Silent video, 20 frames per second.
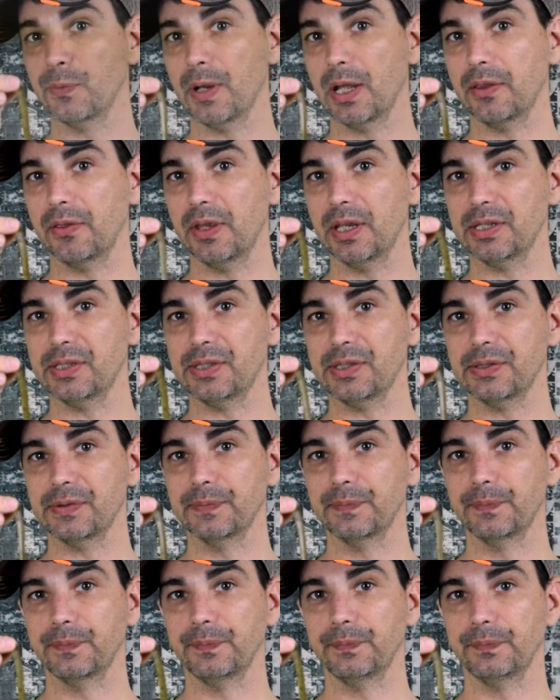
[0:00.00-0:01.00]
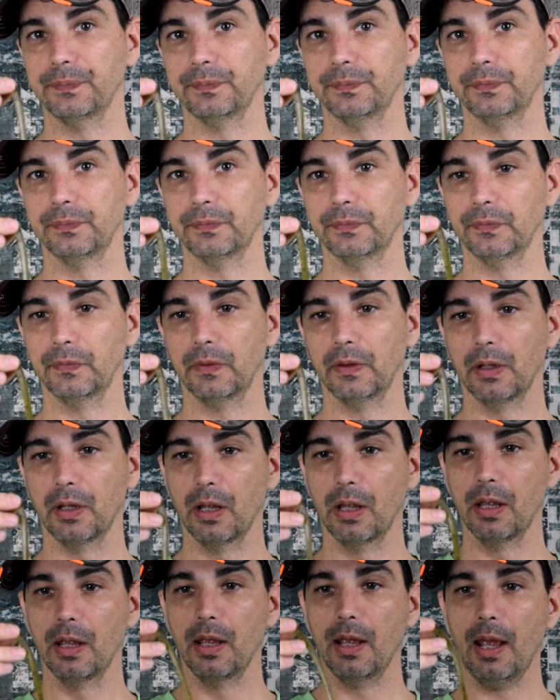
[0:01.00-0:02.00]
rigged this,
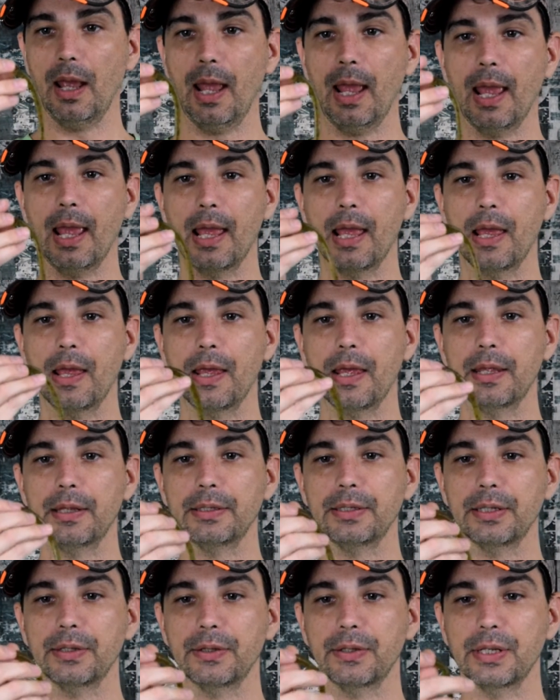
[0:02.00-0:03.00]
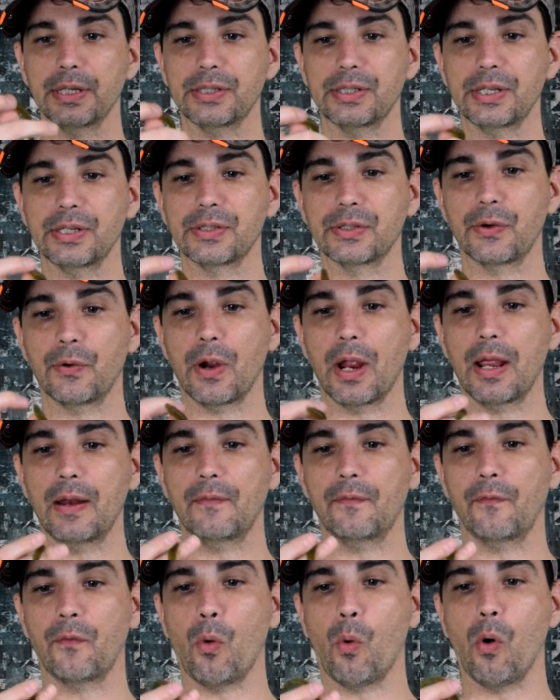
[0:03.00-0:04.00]
and this is great
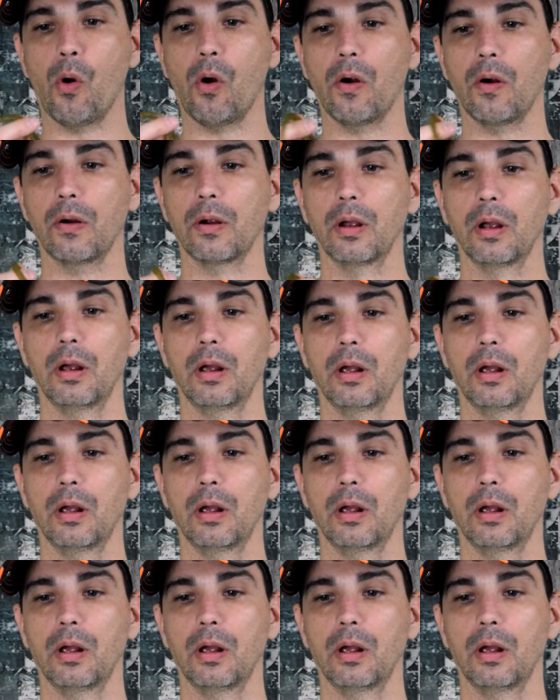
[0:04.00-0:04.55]
for